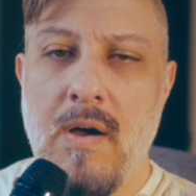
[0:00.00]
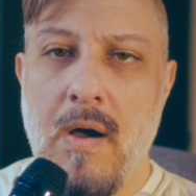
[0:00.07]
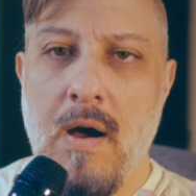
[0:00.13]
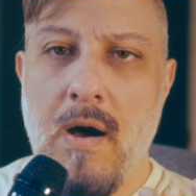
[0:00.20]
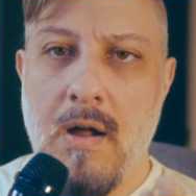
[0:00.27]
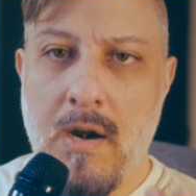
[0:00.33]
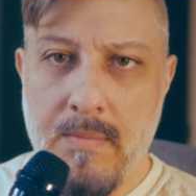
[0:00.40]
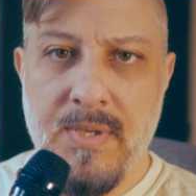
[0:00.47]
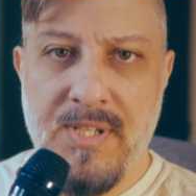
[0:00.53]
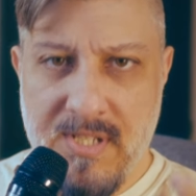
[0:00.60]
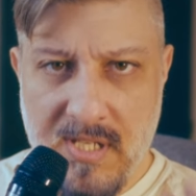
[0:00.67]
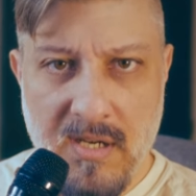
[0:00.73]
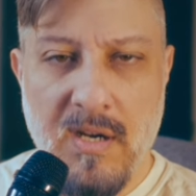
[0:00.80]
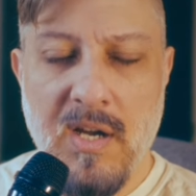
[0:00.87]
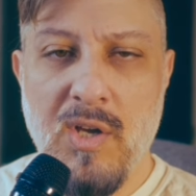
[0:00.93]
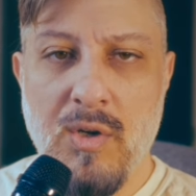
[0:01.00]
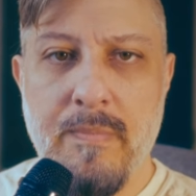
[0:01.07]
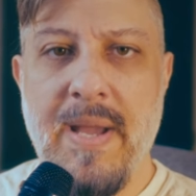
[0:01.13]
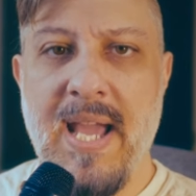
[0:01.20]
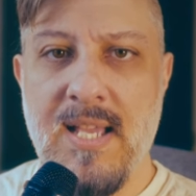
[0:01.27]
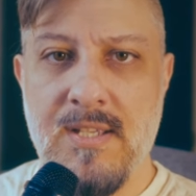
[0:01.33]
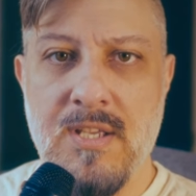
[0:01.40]
on a material
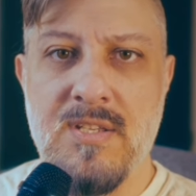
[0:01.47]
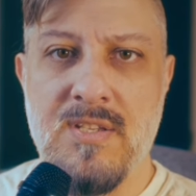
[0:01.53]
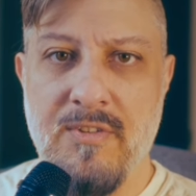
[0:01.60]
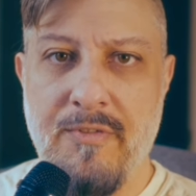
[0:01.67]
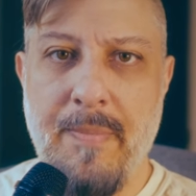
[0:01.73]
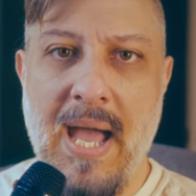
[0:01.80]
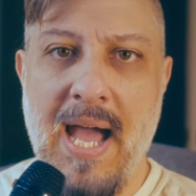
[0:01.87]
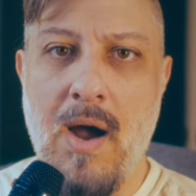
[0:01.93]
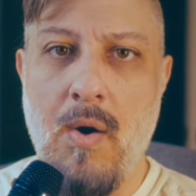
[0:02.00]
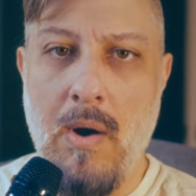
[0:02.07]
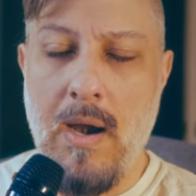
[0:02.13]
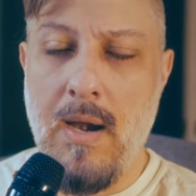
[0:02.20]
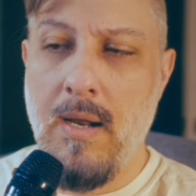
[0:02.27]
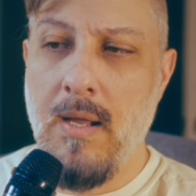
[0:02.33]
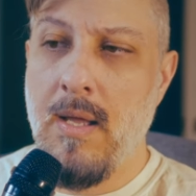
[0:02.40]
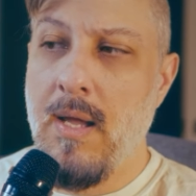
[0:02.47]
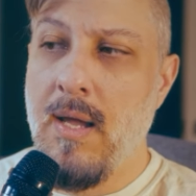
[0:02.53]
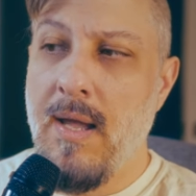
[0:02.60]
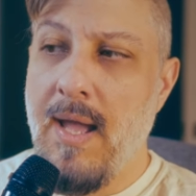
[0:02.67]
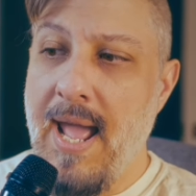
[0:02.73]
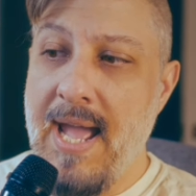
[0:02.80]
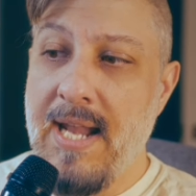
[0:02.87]
basis of power.
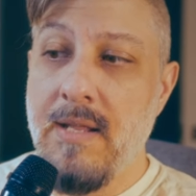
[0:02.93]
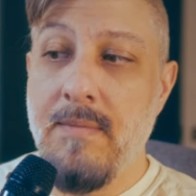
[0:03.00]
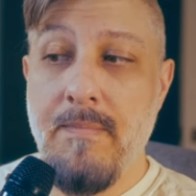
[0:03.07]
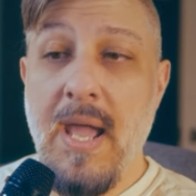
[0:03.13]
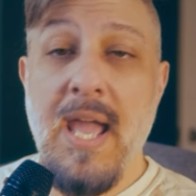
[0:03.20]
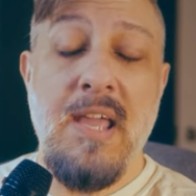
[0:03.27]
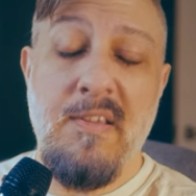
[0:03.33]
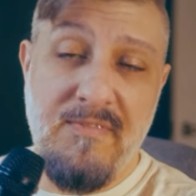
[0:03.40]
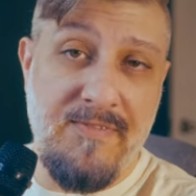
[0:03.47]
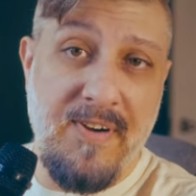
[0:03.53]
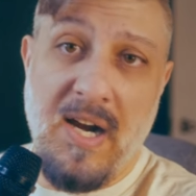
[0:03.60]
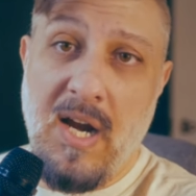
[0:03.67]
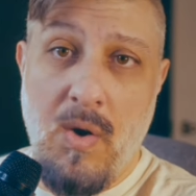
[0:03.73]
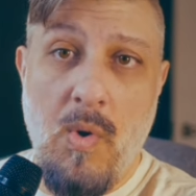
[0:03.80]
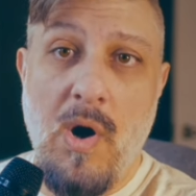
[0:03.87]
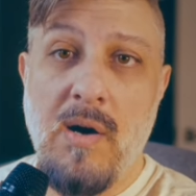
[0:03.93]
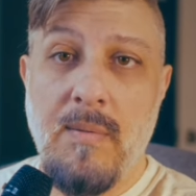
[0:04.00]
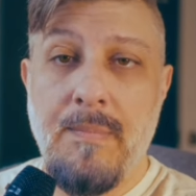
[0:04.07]
And it may very well